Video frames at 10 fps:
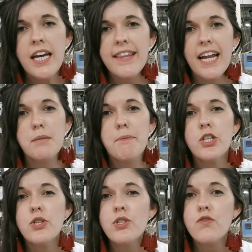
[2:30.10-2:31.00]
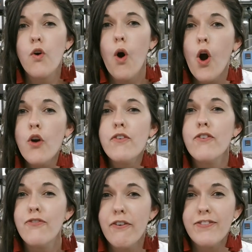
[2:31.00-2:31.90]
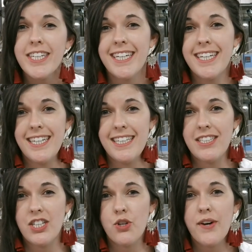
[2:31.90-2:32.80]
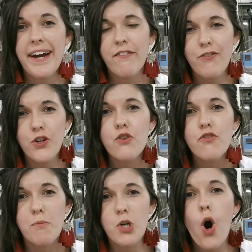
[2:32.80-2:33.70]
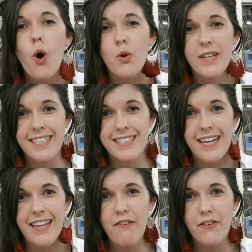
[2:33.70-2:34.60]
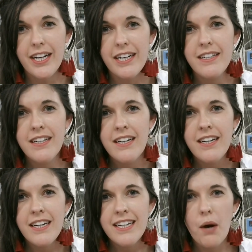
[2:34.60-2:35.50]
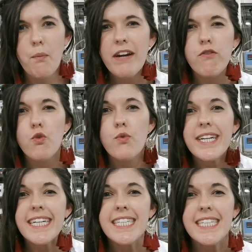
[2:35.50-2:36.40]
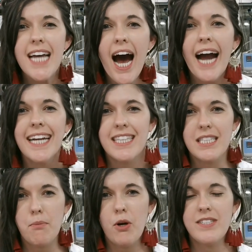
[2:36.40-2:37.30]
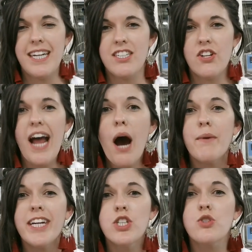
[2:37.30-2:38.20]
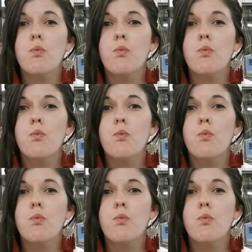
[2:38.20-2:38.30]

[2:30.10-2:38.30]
that has been used for over 50 years to create fuel from coal in South Africa. Now, we have redesigned this process, so now we can use